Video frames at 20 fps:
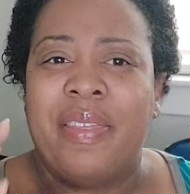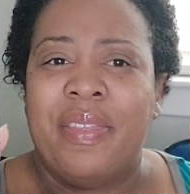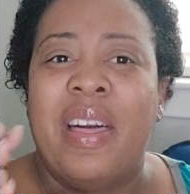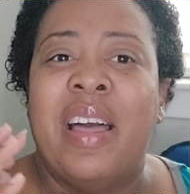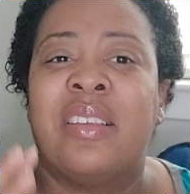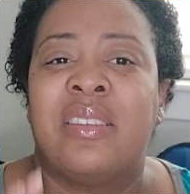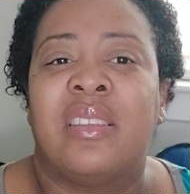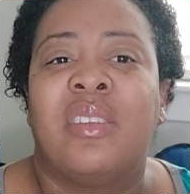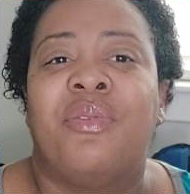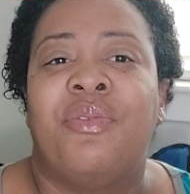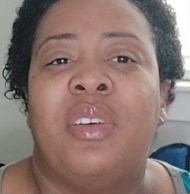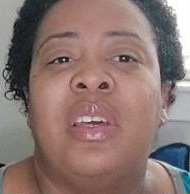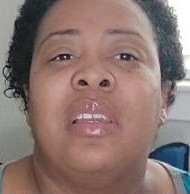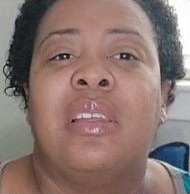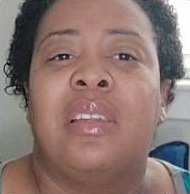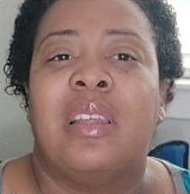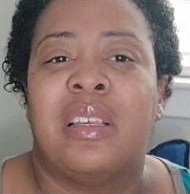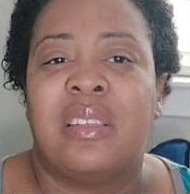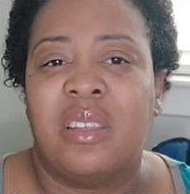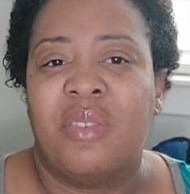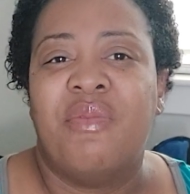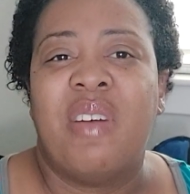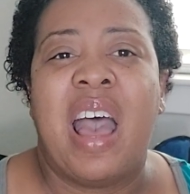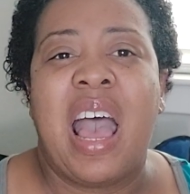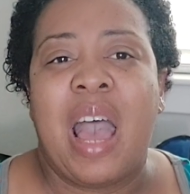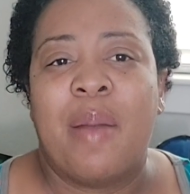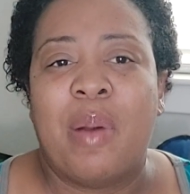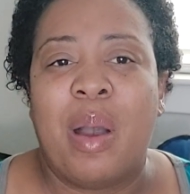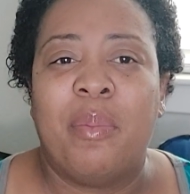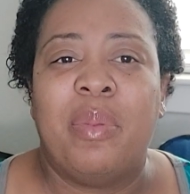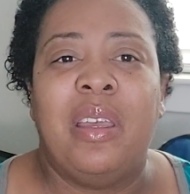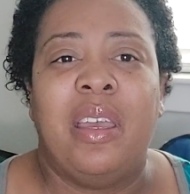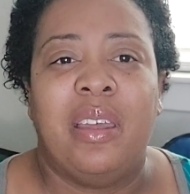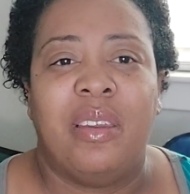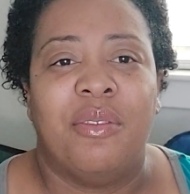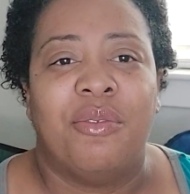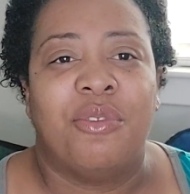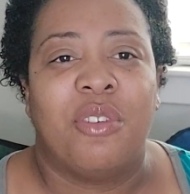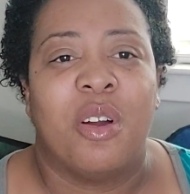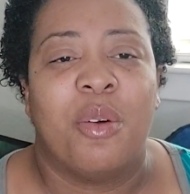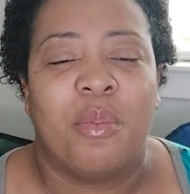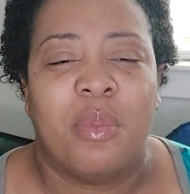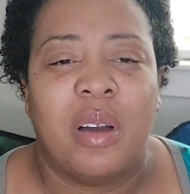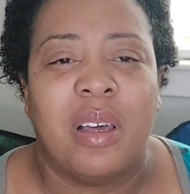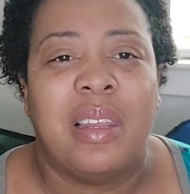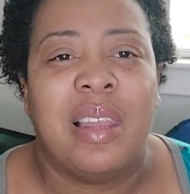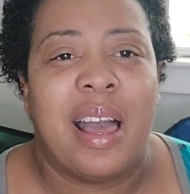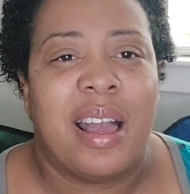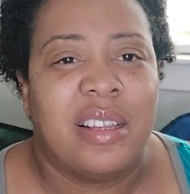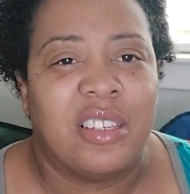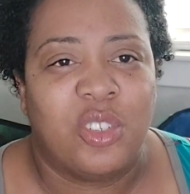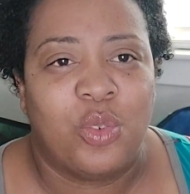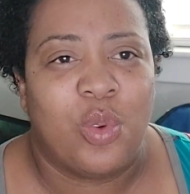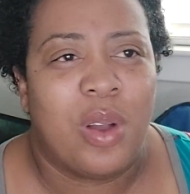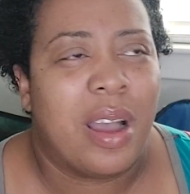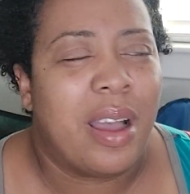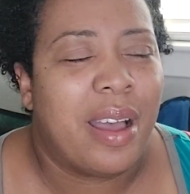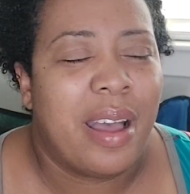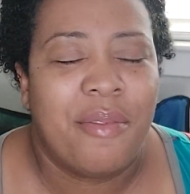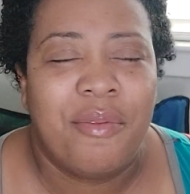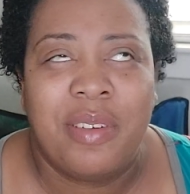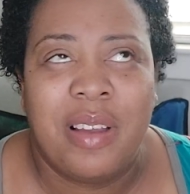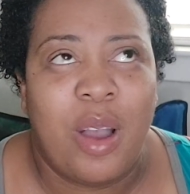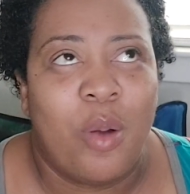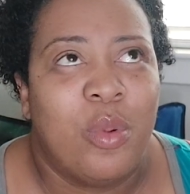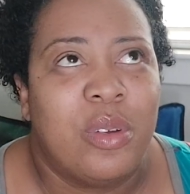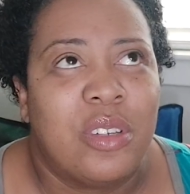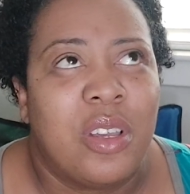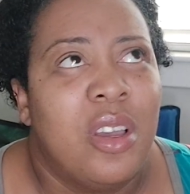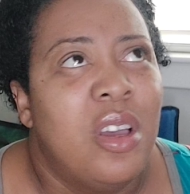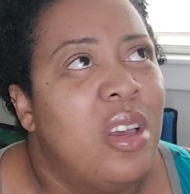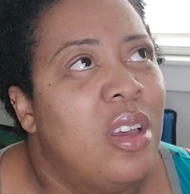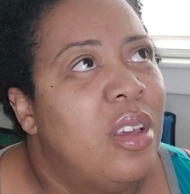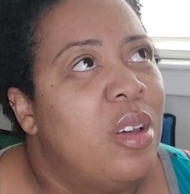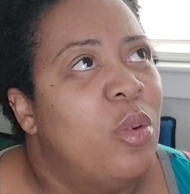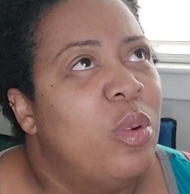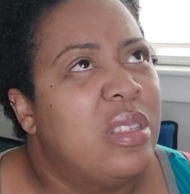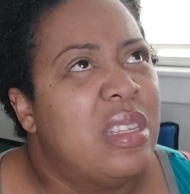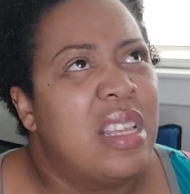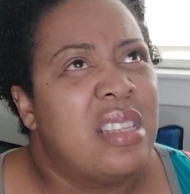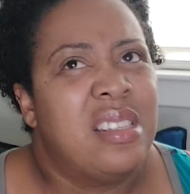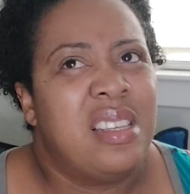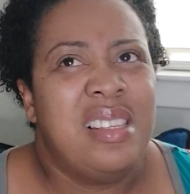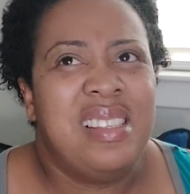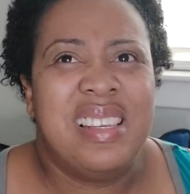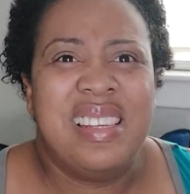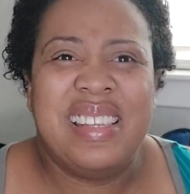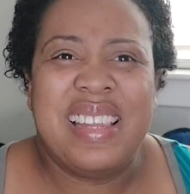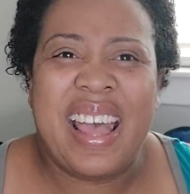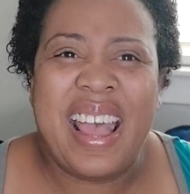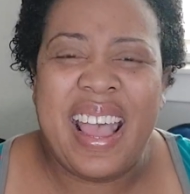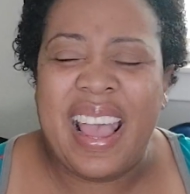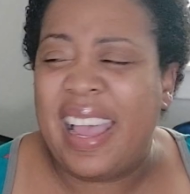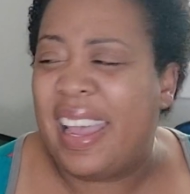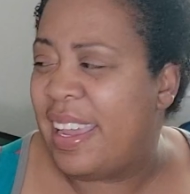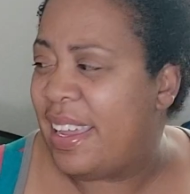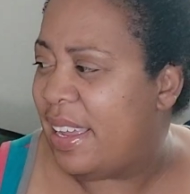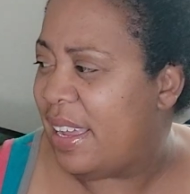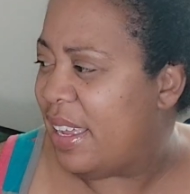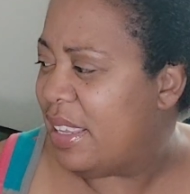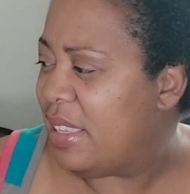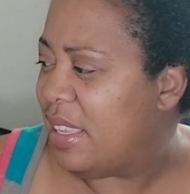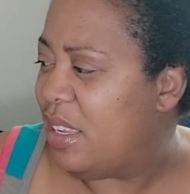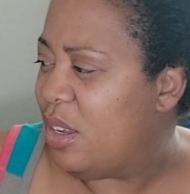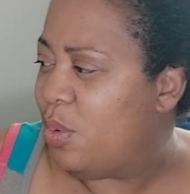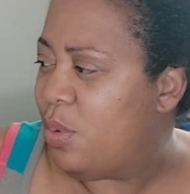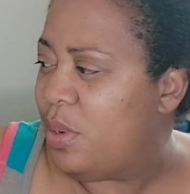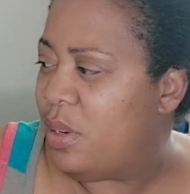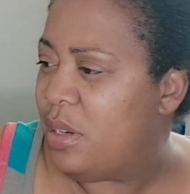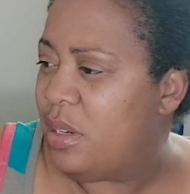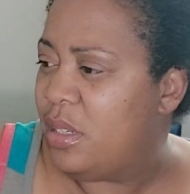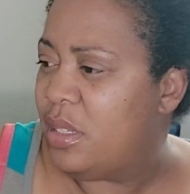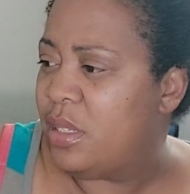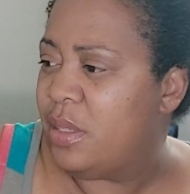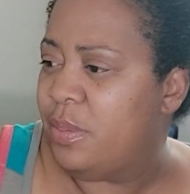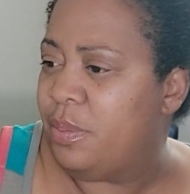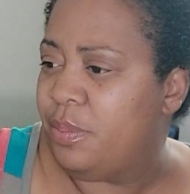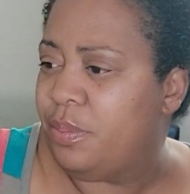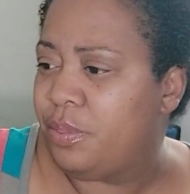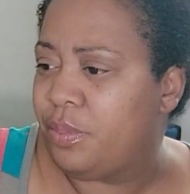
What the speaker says: That's the feeling. That's the vibe I'm getting from Olajuwon. I forgot which. Was that season 9? I think it was.